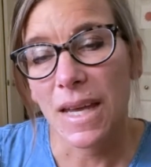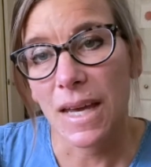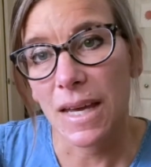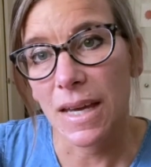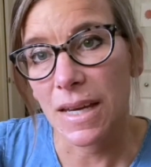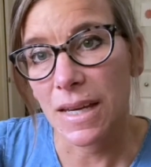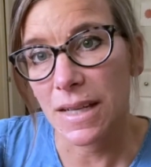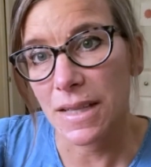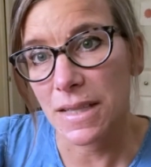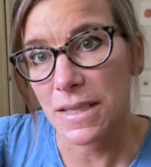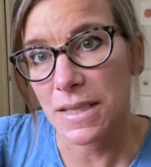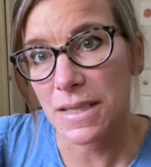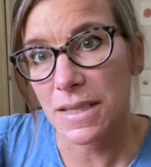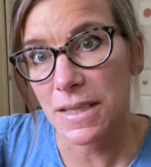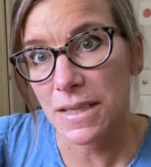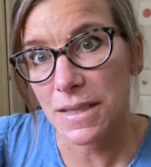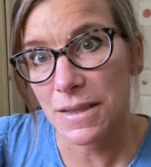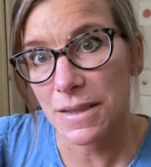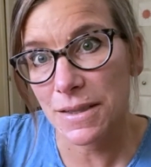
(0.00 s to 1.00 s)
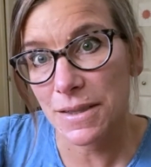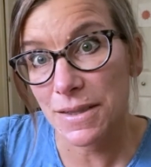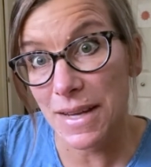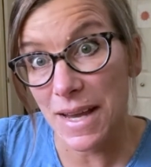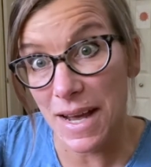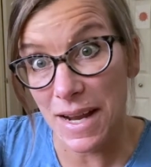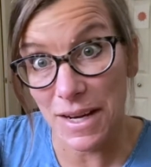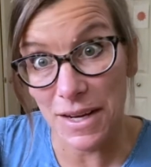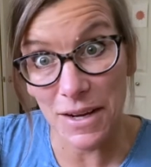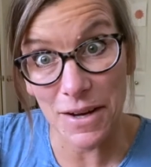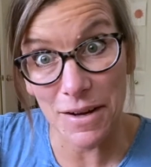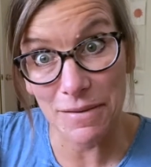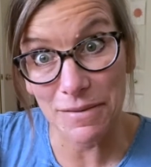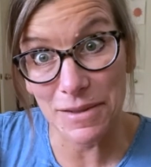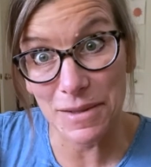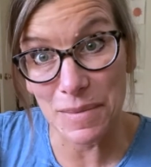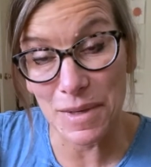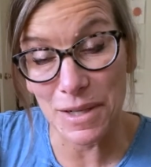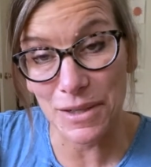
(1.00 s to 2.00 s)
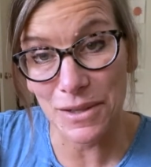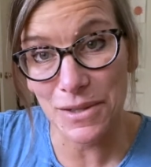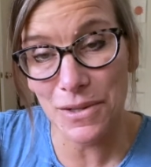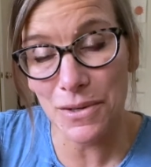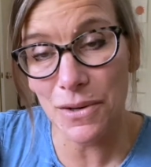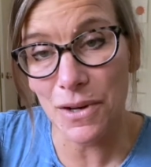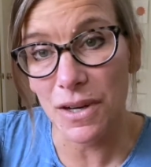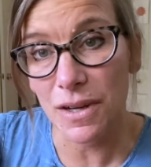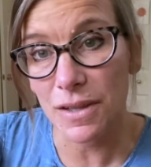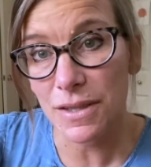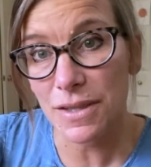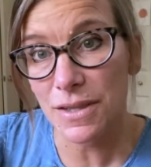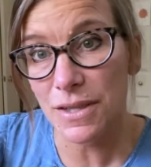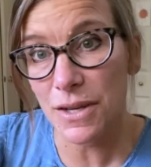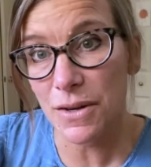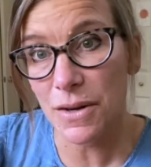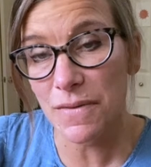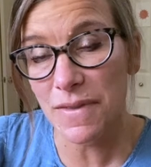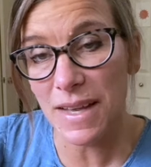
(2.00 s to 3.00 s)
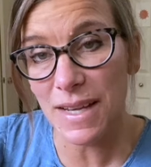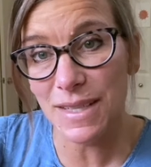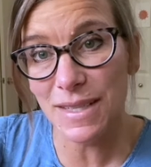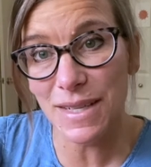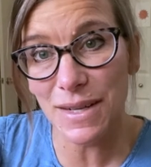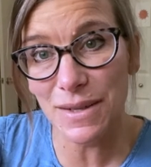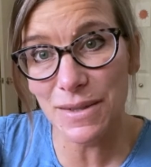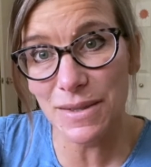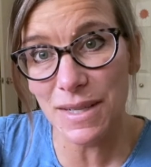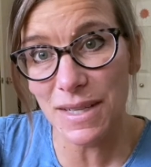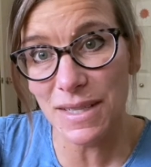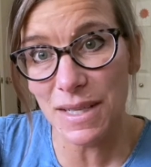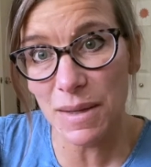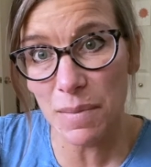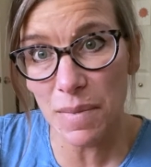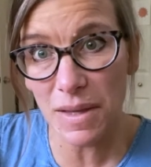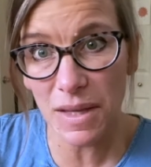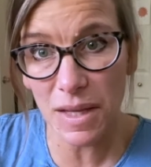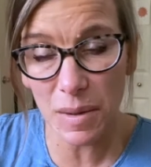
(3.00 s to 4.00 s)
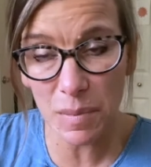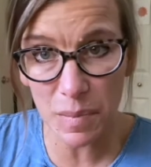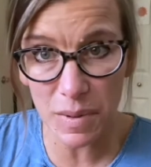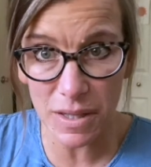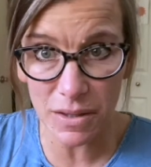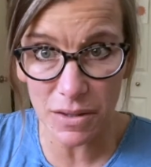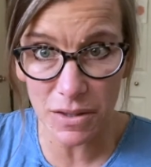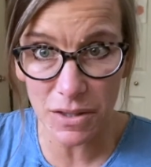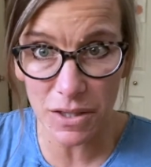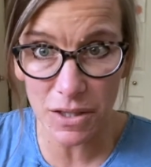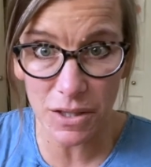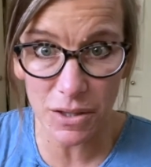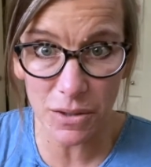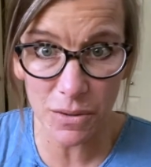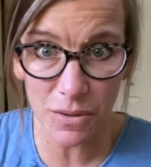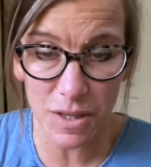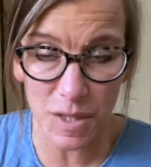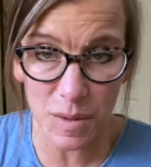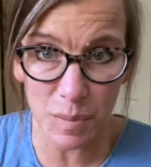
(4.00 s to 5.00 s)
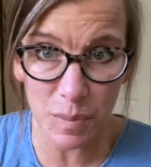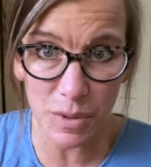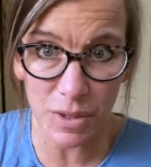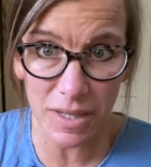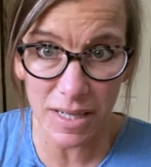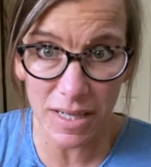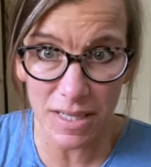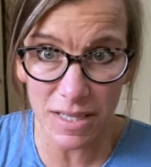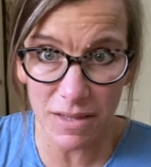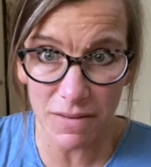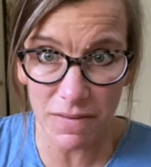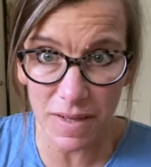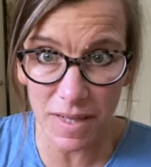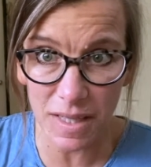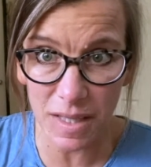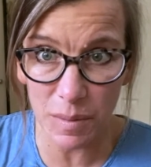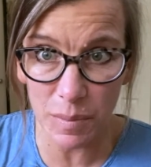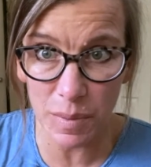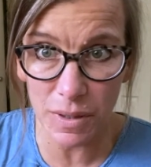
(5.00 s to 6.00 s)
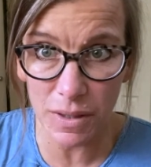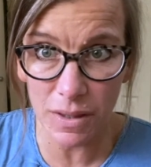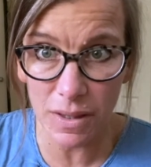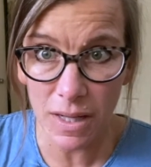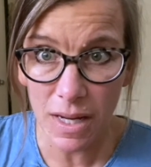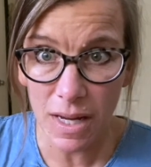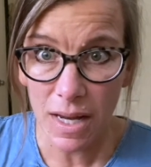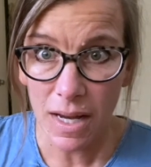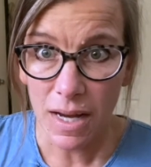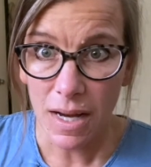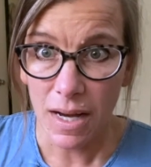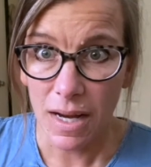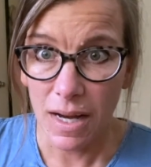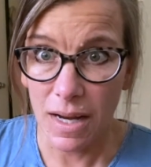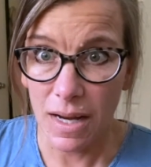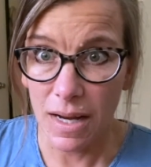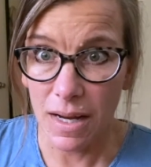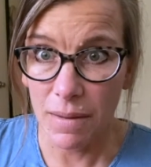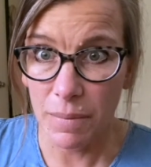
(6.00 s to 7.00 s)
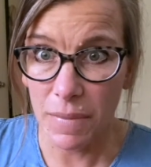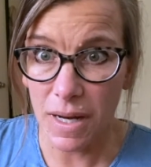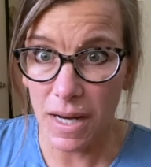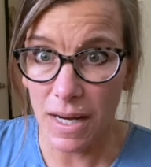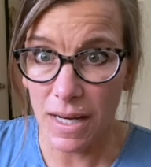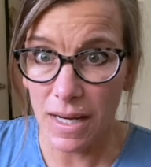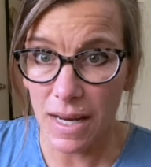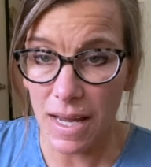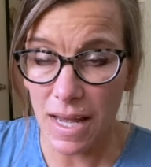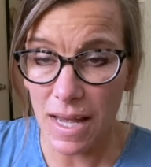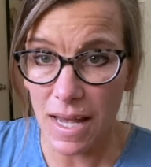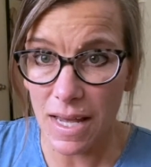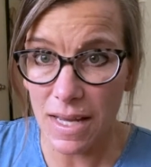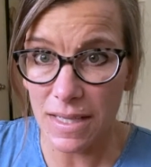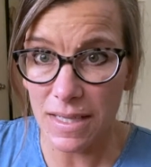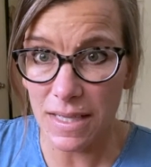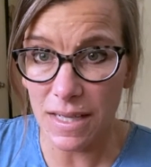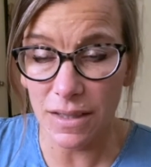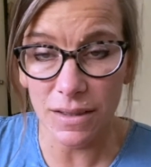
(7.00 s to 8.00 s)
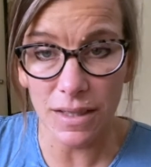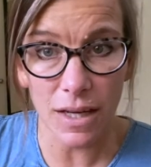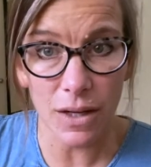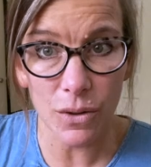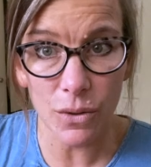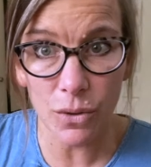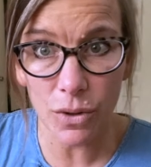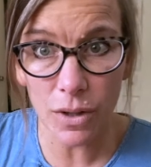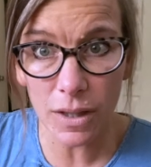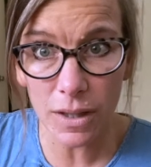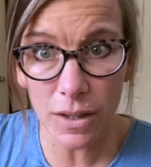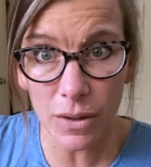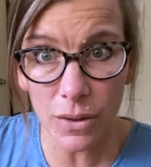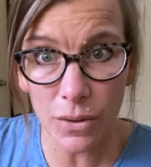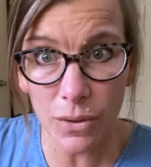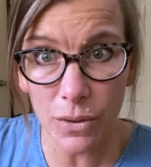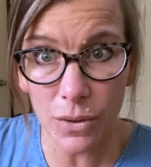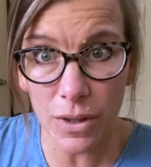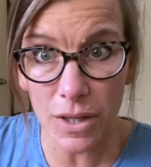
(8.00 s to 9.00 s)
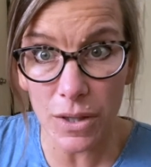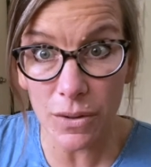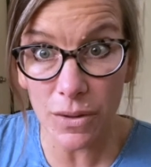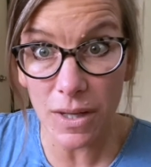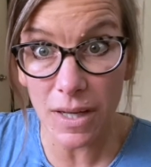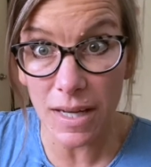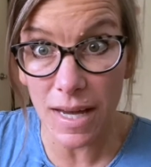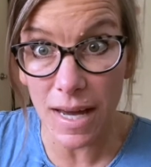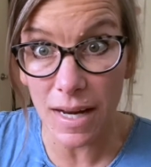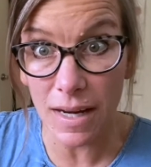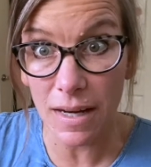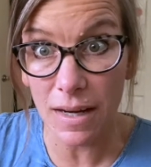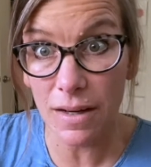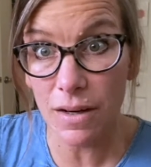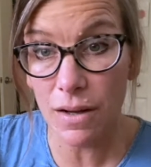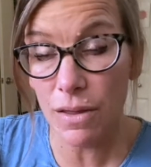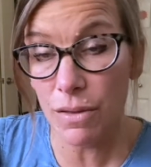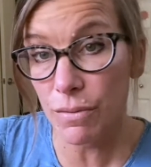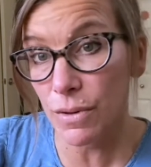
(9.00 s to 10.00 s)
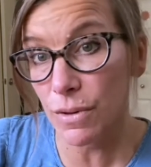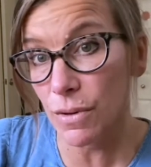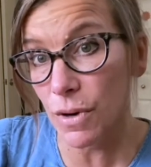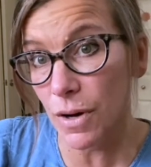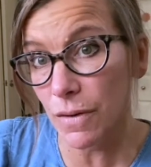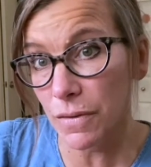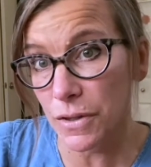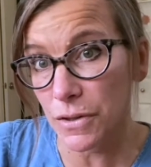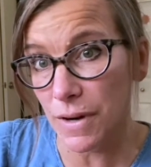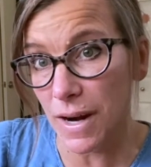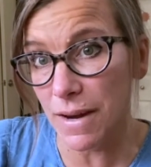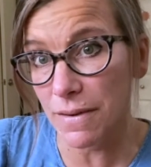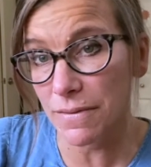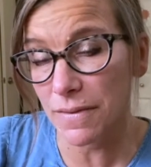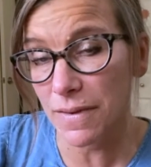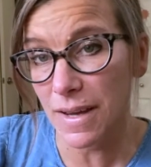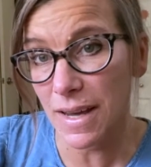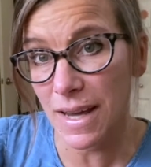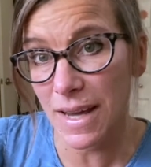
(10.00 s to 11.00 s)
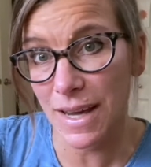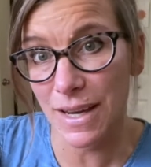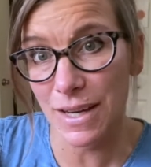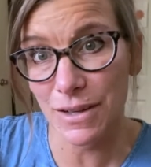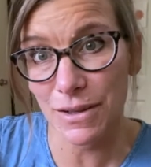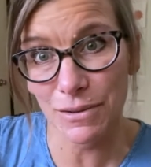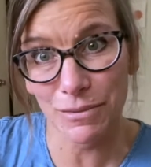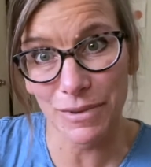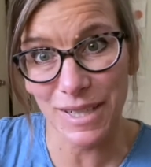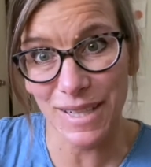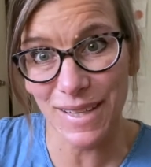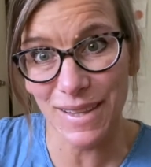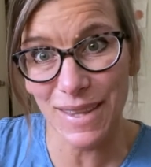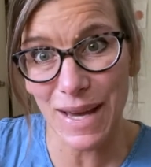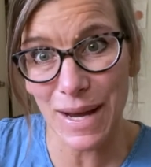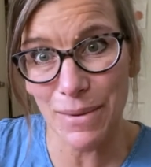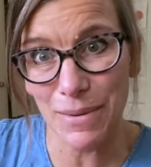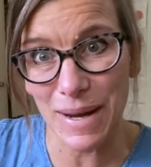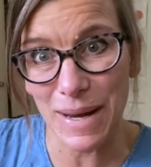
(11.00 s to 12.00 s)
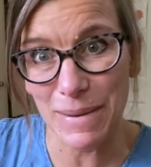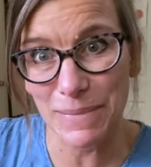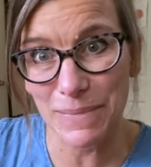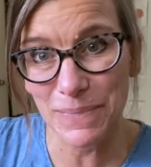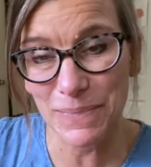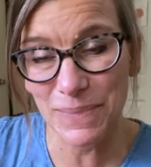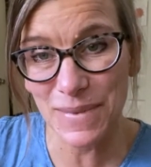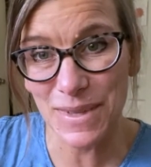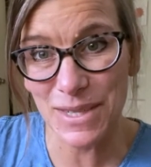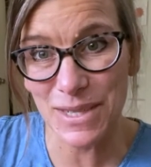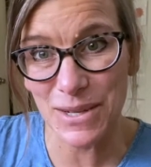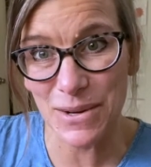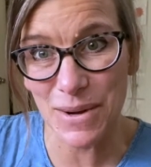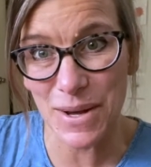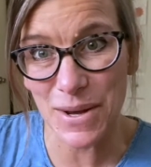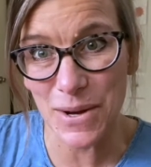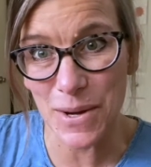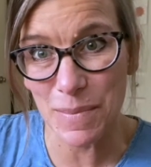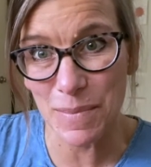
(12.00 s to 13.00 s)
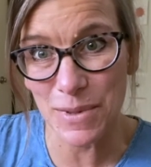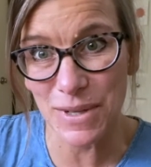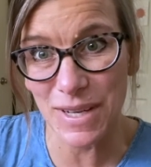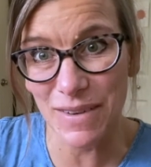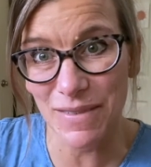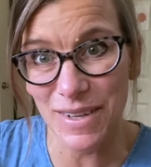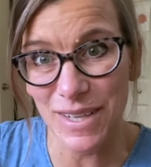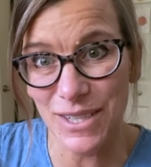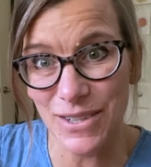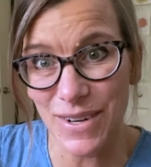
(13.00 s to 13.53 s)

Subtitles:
and heading off to middle school. So if that sounds like something that appeals to you, this book is available on AADL.org, or you can get it through Overdrive and read it that way. So I hope you give it a